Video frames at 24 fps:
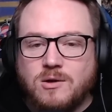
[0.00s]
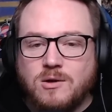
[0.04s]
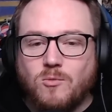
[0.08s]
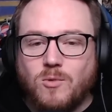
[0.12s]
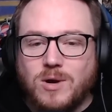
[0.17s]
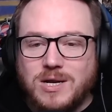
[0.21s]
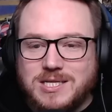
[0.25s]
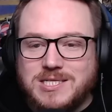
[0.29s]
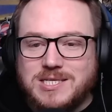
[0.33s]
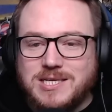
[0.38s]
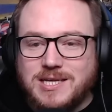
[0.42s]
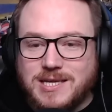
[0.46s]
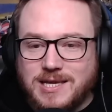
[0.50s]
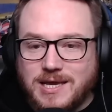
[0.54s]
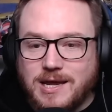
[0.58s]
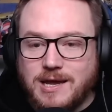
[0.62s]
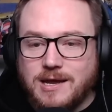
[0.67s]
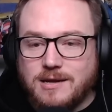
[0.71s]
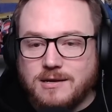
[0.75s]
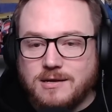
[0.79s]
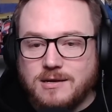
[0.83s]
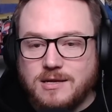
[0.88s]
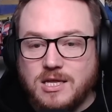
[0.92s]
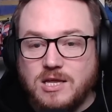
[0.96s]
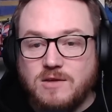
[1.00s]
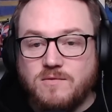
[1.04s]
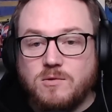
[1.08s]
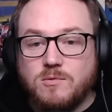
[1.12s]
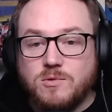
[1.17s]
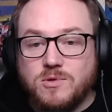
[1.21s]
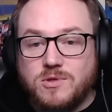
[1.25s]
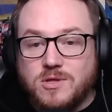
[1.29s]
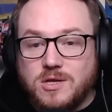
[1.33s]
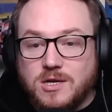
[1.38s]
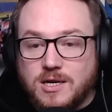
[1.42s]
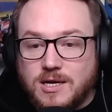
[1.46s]
Once again, even
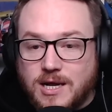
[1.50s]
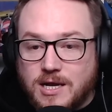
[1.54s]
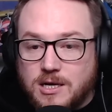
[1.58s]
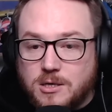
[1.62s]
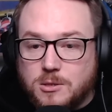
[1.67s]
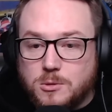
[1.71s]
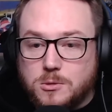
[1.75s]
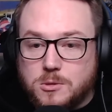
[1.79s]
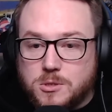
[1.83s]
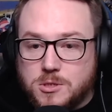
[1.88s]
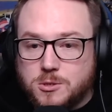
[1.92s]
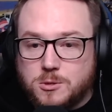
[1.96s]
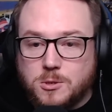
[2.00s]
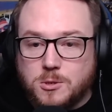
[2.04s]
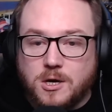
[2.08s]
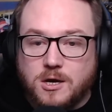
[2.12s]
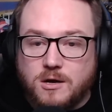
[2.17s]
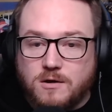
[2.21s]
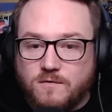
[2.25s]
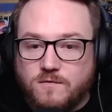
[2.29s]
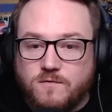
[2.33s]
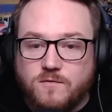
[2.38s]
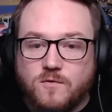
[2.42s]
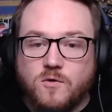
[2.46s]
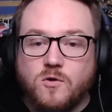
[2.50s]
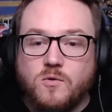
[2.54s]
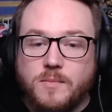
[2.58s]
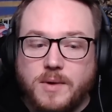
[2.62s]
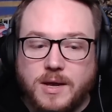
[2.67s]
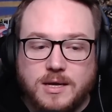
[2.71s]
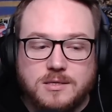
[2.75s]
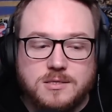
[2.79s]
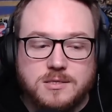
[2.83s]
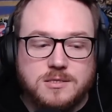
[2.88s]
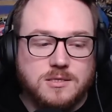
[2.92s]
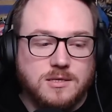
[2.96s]
within an unrestrained
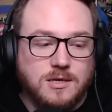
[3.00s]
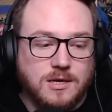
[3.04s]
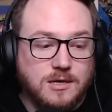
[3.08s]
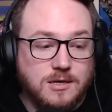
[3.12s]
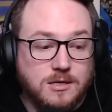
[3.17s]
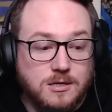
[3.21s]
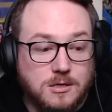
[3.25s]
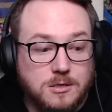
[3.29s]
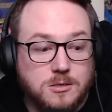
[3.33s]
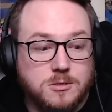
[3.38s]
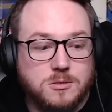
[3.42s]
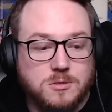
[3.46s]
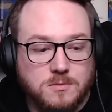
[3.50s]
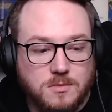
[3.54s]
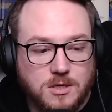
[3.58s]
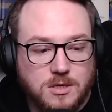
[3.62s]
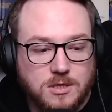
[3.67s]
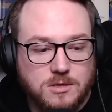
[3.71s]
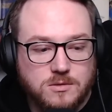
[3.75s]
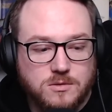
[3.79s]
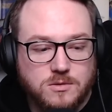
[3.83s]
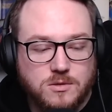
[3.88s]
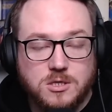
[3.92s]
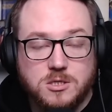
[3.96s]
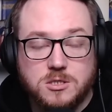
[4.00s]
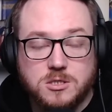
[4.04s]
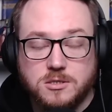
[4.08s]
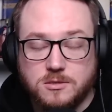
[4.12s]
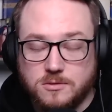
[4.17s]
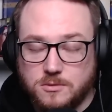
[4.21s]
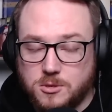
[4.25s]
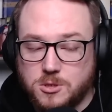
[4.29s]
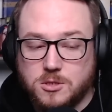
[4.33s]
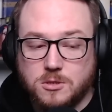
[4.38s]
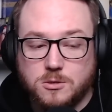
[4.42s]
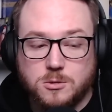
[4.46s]
format, like an instrumental, they
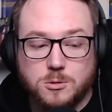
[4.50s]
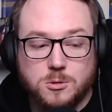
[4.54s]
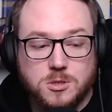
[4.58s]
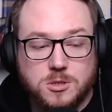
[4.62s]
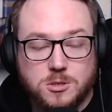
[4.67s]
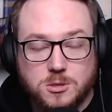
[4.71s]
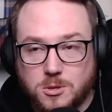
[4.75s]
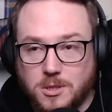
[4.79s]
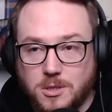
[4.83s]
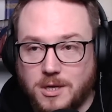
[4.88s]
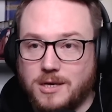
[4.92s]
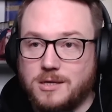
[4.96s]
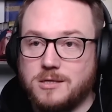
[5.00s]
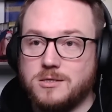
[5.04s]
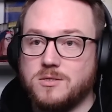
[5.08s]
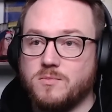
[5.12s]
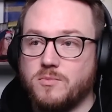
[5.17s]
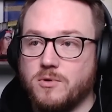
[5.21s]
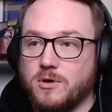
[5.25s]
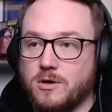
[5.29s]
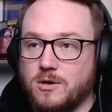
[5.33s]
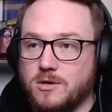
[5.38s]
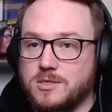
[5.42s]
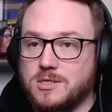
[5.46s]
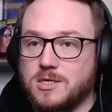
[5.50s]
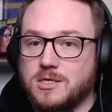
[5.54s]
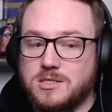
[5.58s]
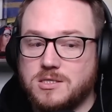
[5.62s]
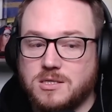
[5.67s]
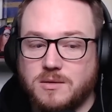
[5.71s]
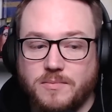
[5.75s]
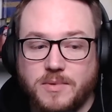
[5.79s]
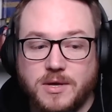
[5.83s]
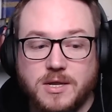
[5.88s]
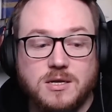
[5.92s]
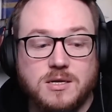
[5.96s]
still showed restraint to prioritize
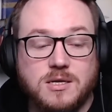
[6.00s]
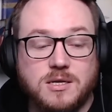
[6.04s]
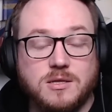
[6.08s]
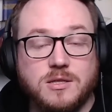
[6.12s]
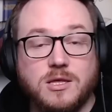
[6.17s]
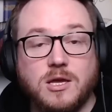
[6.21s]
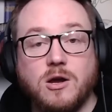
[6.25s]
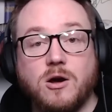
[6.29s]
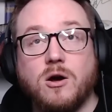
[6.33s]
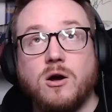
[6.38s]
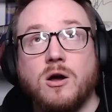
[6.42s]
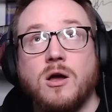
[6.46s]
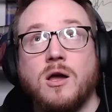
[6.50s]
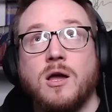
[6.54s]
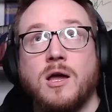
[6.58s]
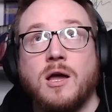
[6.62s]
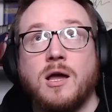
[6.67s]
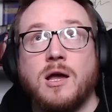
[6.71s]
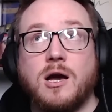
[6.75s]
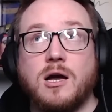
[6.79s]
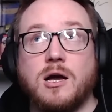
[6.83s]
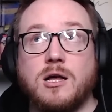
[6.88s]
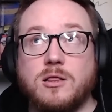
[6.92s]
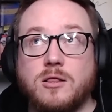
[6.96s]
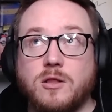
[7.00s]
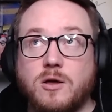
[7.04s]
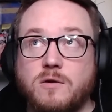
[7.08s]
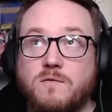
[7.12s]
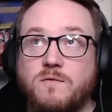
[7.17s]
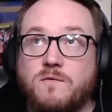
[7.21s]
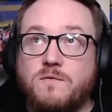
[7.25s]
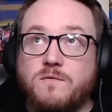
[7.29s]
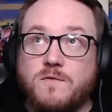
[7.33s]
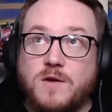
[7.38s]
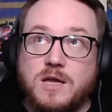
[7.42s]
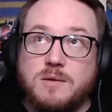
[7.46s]
the melody. There are a lot of
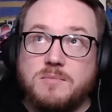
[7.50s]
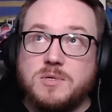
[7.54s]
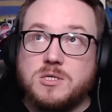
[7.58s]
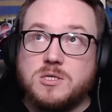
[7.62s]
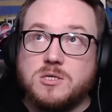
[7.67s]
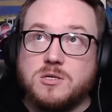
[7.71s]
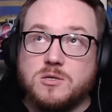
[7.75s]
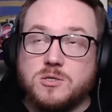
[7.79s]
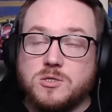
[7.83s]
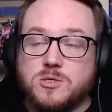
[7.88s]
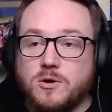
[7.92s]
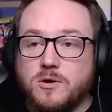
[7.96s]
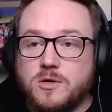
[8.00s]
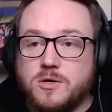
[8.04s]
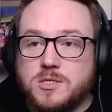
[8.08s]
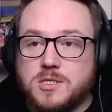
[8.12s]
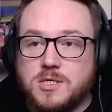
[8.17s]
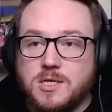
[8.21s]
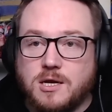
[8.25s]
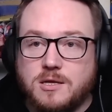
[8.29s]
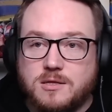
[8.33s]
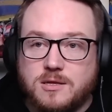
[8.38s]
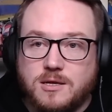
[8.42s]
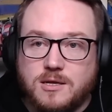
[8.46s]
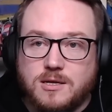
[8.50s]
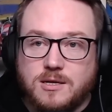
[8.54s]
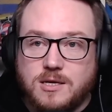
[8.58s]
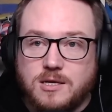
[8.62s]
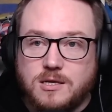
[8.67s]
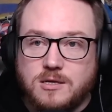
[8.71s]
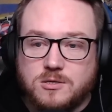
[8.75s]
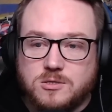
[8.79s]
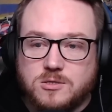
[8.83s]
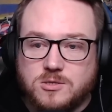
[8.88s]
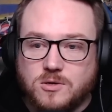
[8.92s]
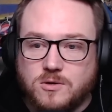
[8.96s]
famous guitarists out there,
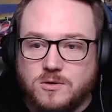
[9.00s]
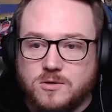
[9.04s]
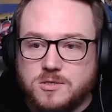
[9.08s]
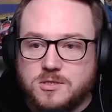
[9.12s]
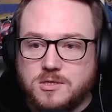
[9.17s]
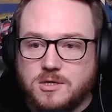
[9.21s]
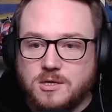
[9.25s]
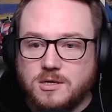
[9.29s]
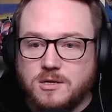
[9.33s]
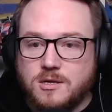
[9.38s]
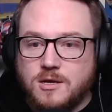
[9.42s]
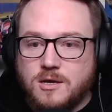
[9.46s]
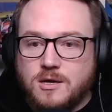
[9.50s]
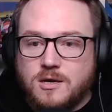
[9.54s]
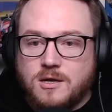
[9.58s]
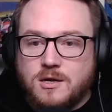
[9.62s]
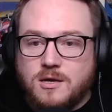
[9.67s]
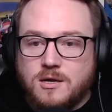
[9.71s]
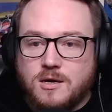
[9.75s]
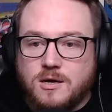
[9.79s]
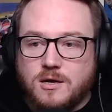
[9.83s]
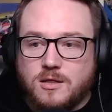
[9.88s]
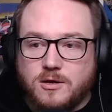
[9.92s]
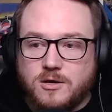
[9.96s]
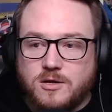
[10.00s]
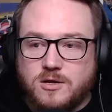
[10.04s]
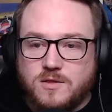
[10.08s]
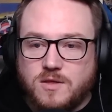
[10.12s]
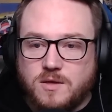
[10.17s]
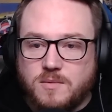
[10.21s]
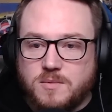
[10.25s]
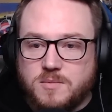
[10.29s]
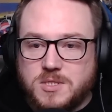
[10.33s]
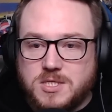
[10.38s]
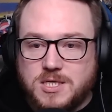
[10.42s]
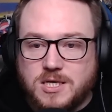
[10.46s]
lead guitarists, and a lot of
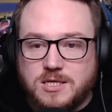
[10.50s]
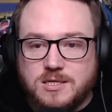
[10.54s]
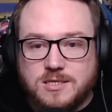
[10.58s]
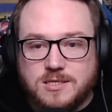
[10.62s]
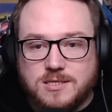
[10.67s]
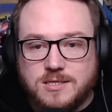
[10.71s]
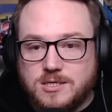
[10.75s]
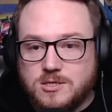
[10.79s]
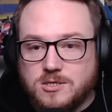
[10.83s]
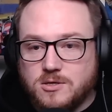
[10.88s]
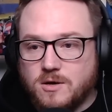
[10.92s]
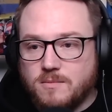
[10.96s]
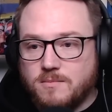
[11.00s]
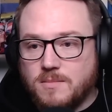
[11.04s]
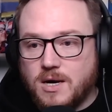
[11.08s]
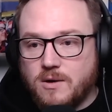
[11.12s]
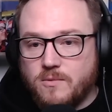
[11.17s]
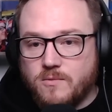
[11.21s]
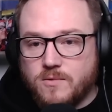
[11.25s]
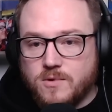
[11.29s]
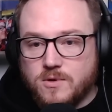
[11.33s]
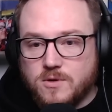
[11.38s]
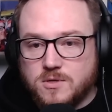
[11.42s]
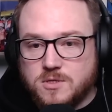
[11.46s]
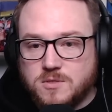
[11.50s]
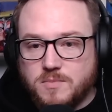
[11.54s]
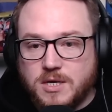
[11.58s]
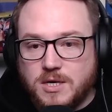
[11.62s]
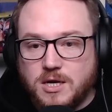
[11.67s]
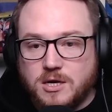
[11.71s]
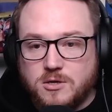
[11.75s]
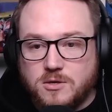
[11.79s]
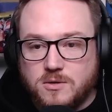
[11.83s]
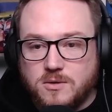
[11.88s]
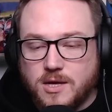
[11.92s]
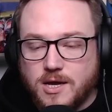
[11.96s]
them have said this. These aren't my words, but
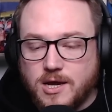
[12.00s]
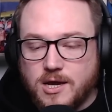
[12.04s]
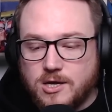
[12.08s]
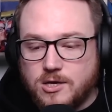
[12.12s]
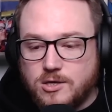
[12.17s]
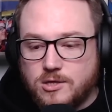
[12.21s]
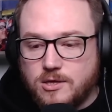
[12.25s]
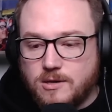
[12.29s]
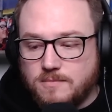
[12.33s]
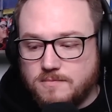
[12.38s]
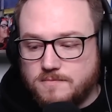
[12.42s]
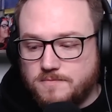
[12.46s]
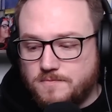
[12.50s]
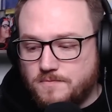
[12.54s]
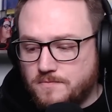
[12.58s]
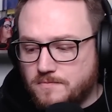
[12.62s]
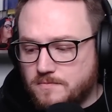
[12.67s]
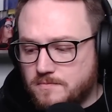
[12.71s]
I do like them.